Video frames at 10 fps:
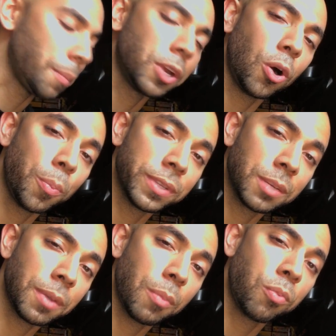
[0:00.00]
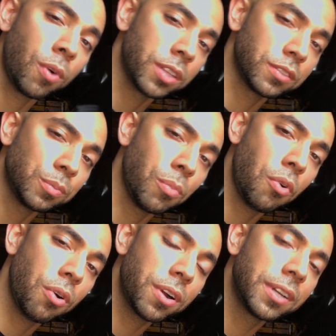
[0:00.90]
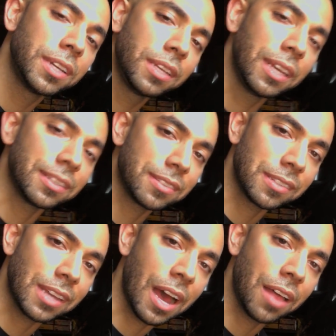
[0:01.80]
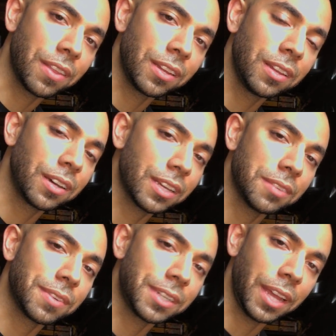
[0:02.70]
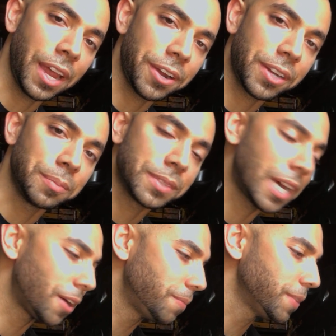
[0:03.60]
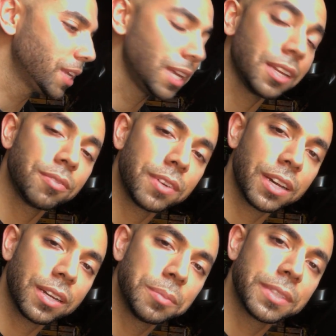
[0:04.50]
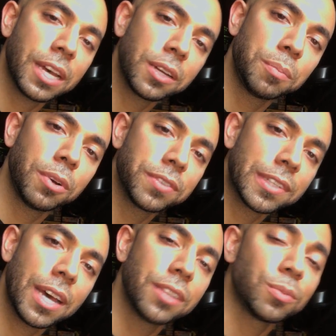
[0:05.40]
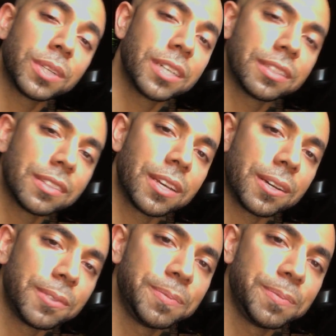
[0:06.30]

I'm gonna open them up once more and see how they look, if any air comes out, and if none comes out on both sides, we're good to go.